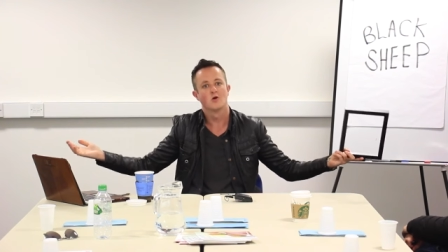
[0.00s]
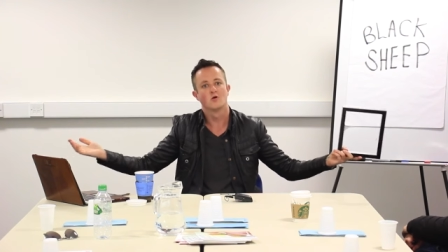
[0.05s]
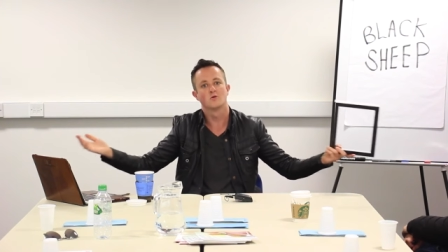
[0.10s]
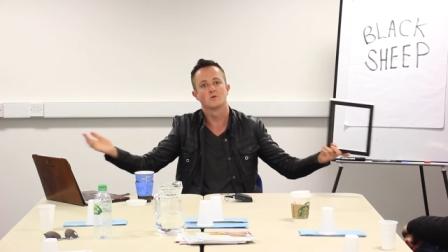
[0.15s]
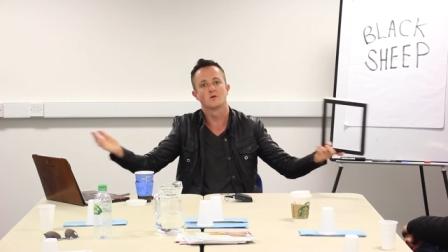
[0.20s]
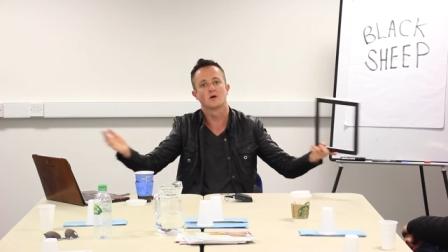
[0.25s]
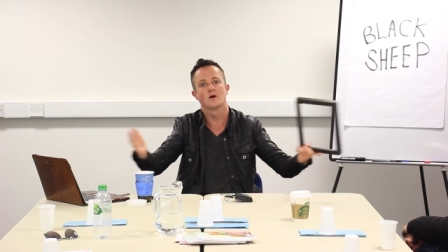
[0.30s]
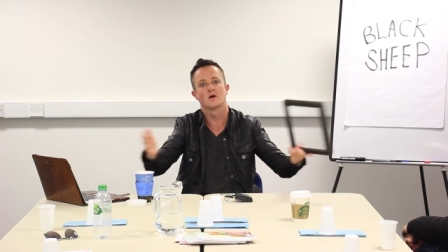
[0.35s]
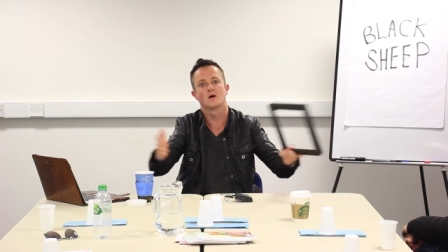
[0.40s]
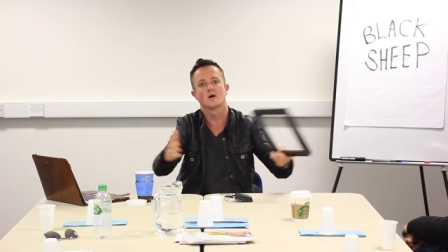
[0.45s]

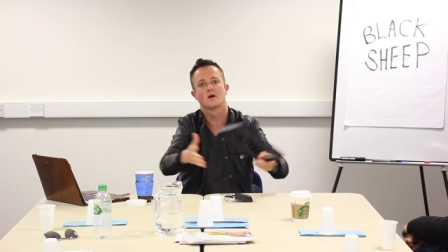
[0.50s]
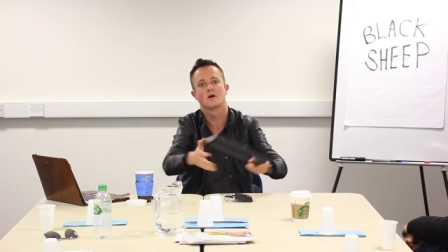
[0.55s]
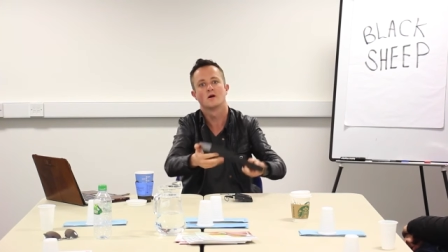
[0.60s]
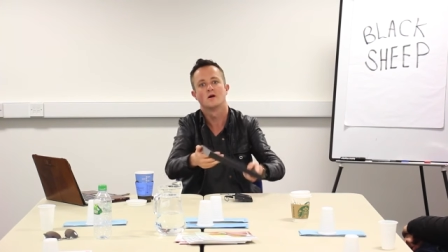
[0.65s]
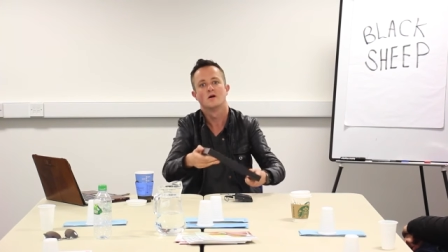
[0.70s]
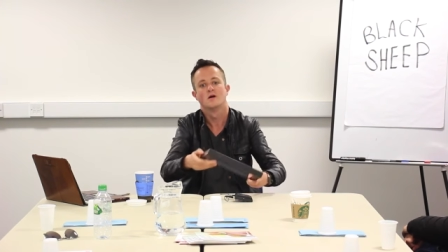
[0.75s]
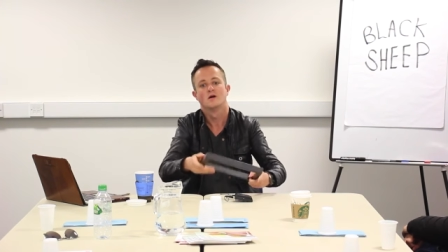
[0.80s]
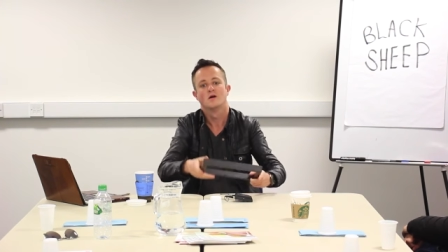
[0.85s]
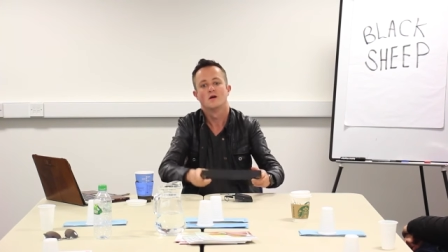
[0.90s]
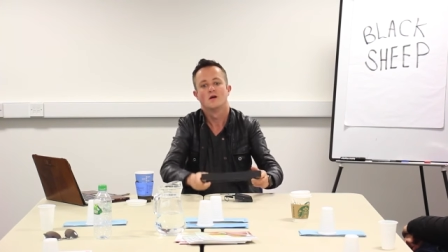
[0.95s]
Or uh,
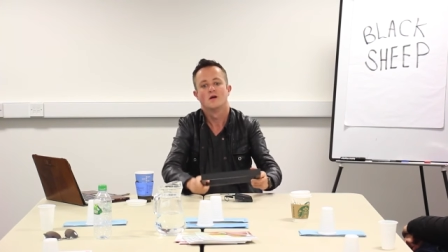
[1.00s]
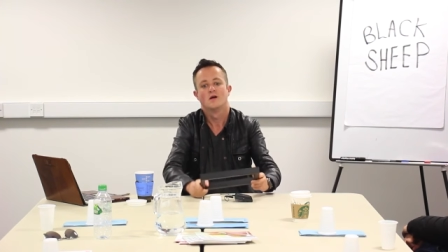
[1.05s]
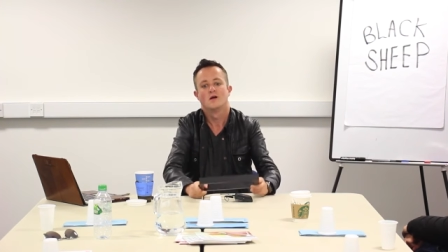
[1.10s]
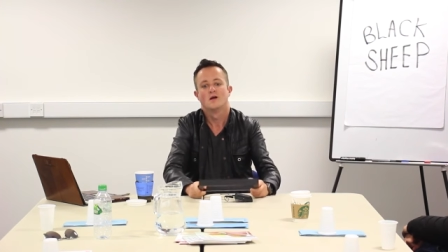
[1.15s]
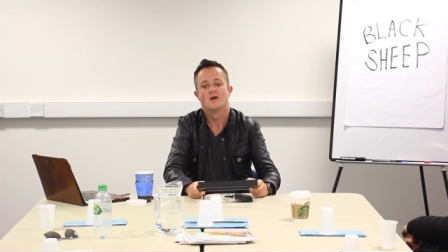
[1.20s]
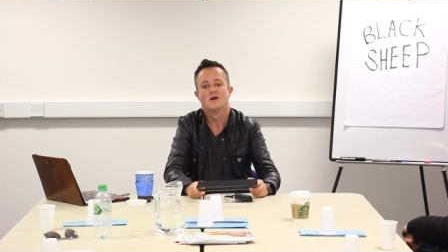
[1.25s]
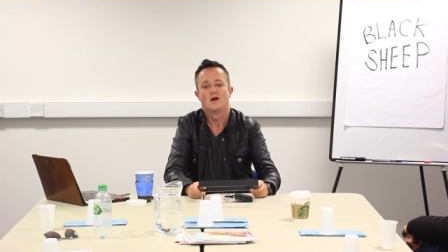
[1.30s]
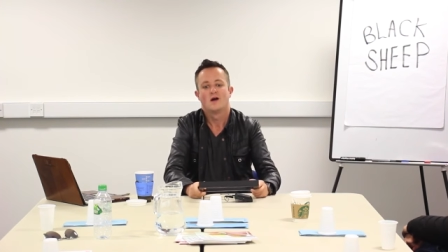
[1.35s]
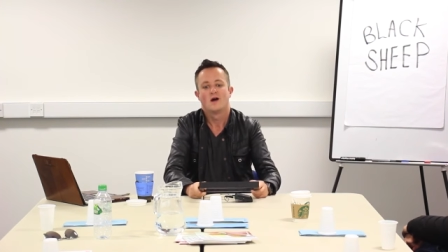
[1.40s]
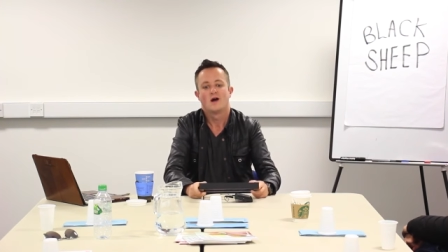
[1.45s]

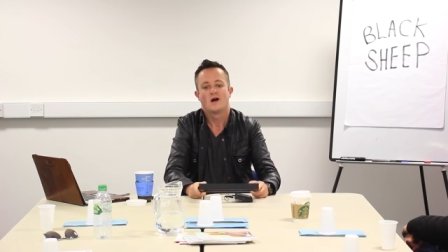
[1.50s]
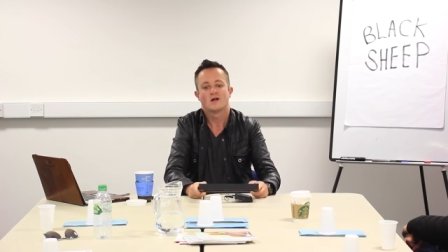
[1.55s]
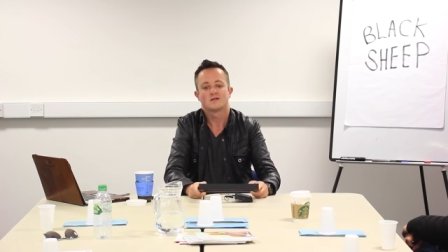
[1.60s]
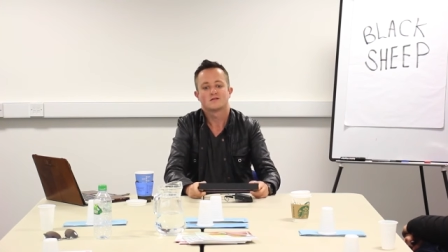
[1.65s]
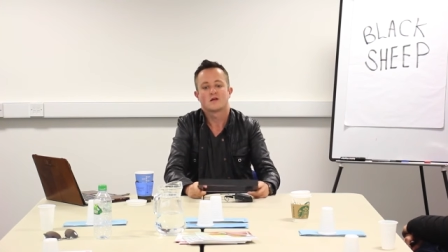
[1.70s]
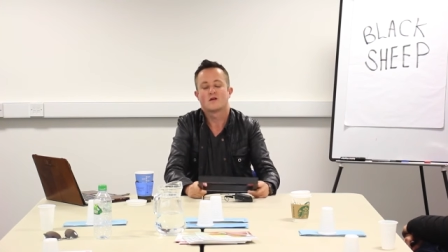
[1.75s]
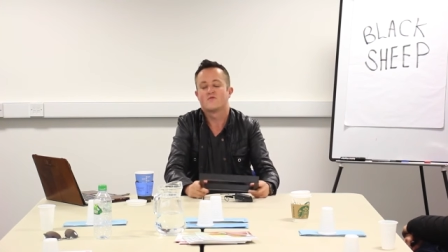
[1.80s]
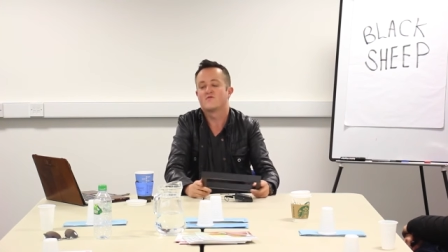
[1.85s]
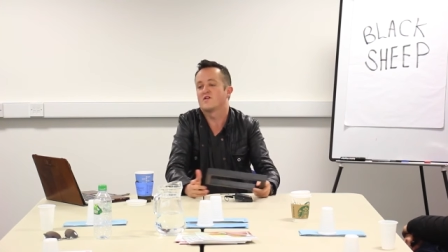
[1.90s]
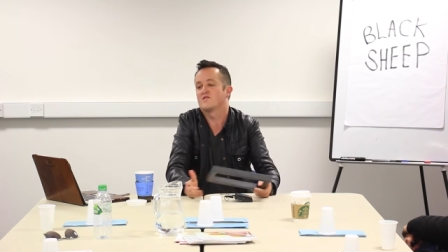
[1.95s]

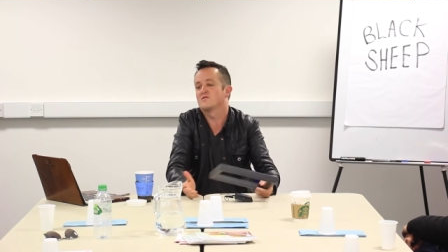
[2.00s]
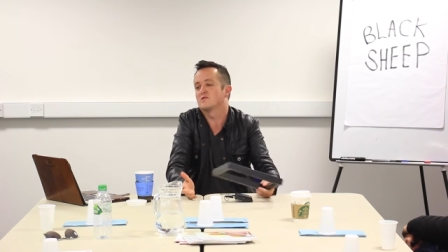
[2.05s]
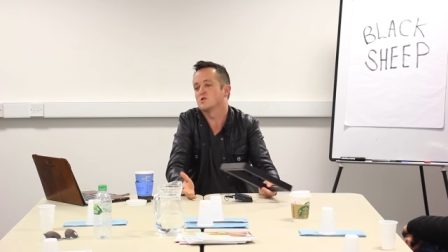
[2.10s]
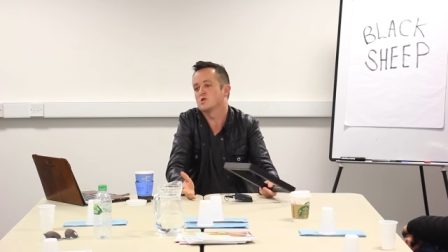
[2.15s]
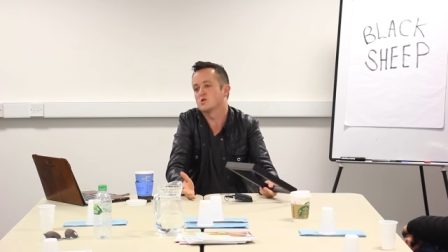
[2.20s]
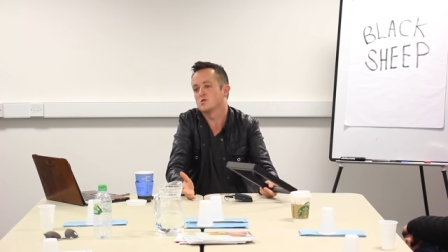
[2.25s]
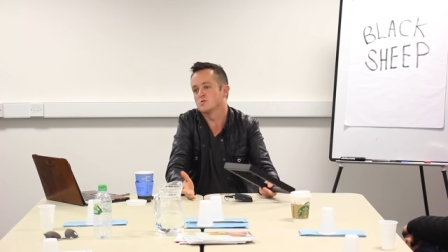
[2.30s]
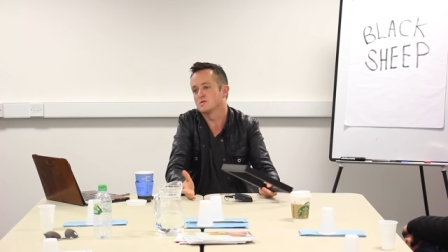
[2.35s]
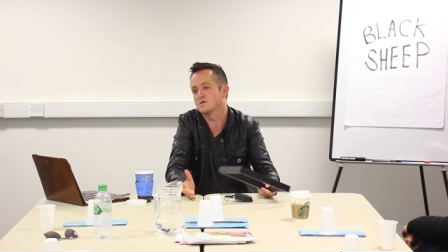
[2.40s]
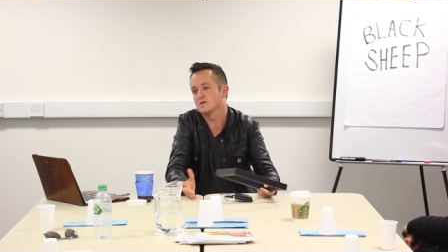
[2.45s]
I'll say I'm very
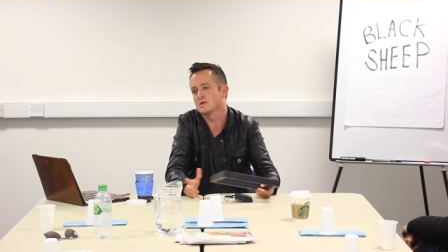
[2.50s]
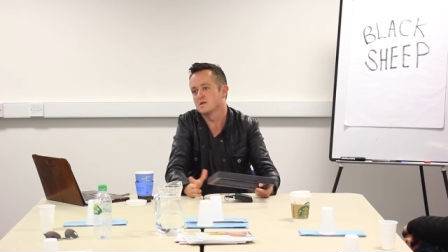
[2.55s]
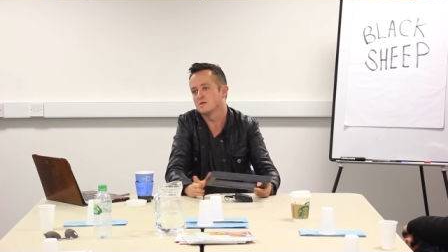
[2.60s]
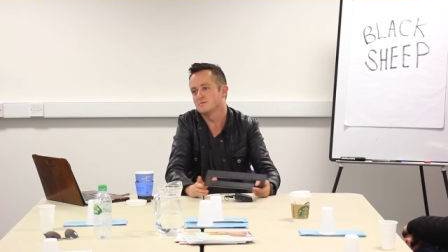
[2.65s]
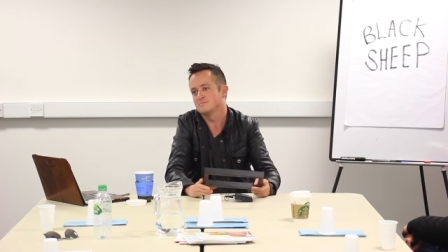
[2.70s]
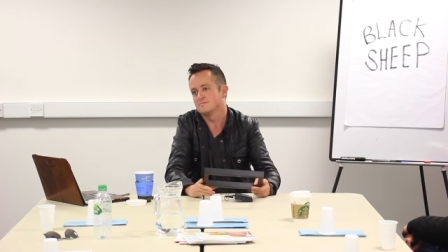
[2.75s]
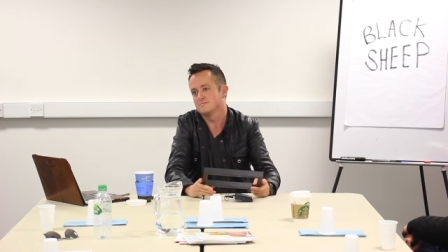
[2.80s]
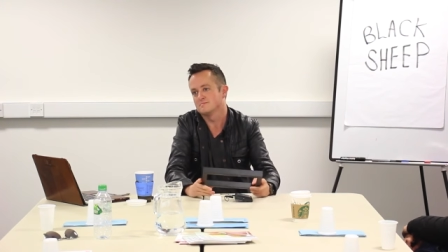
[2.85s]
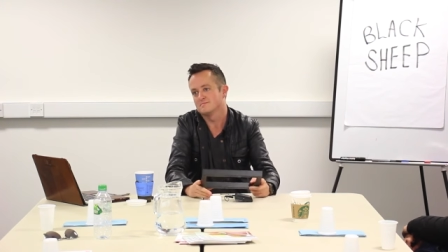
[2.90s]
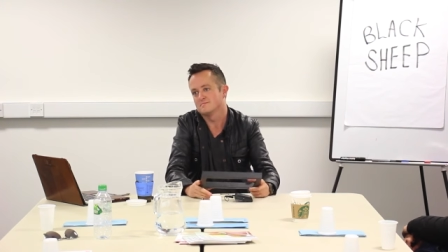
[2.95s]

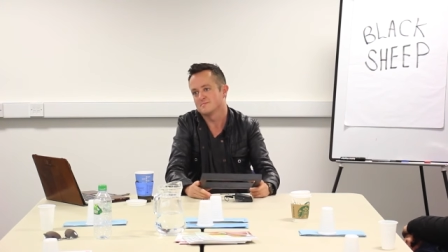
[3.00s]
choosy.